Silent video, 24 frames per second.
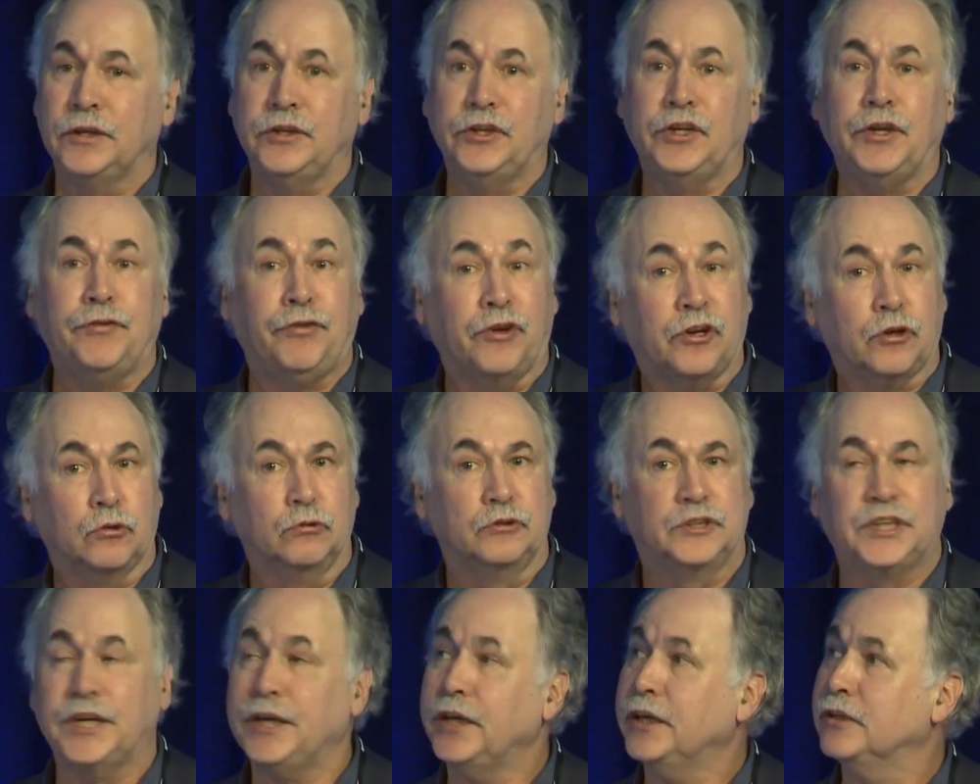
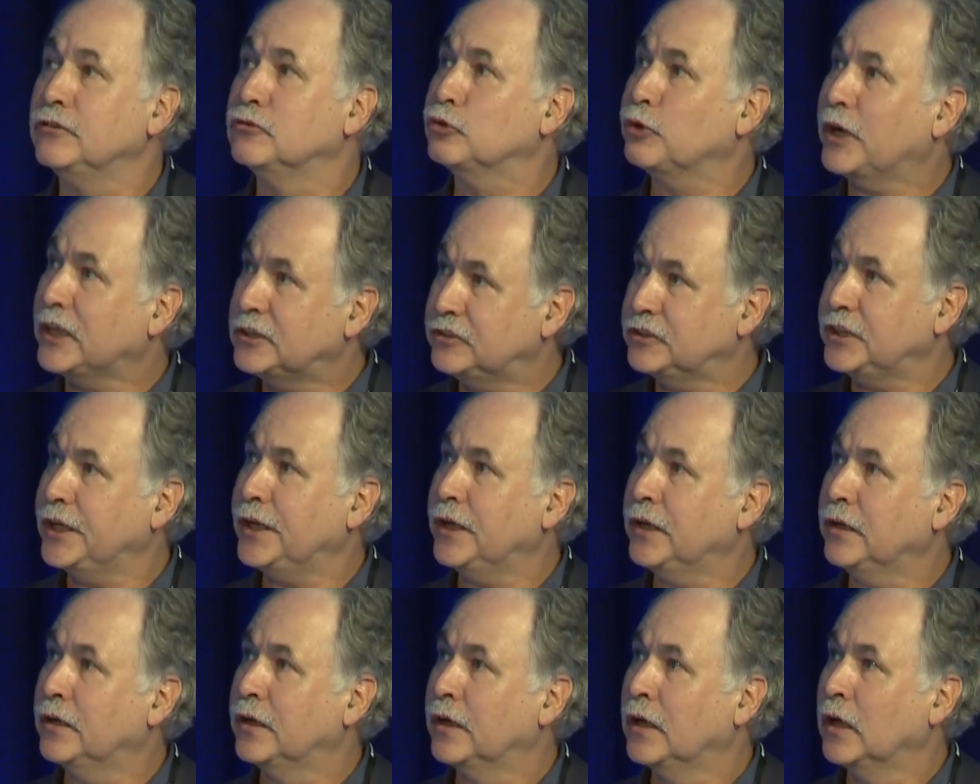difficulty in
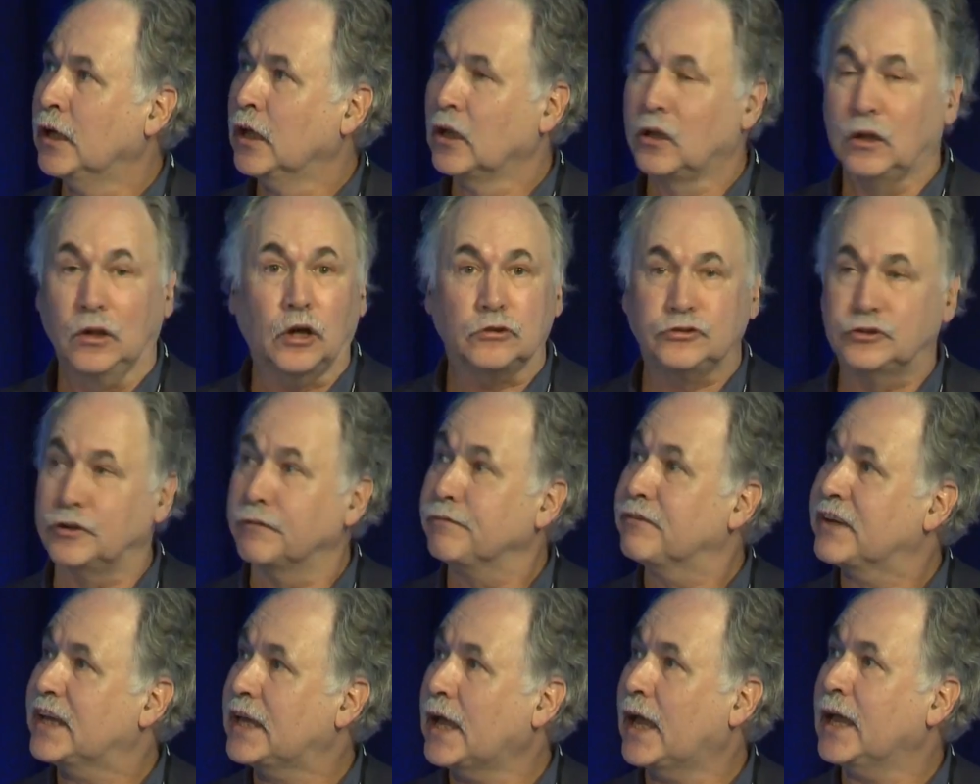dressing, loss of
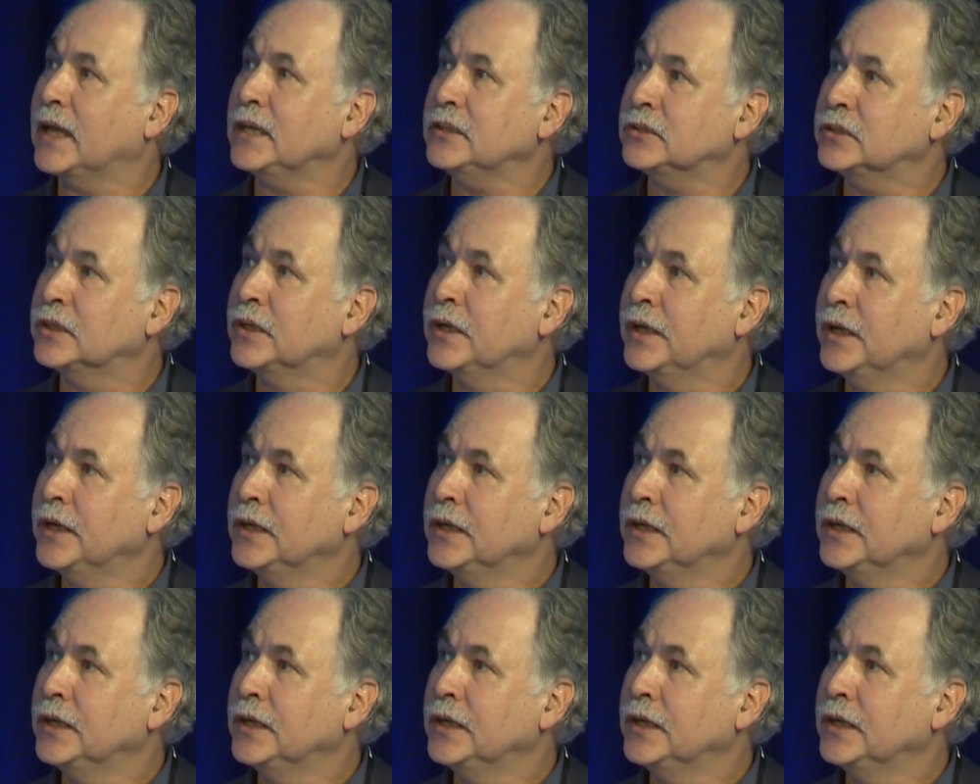gait,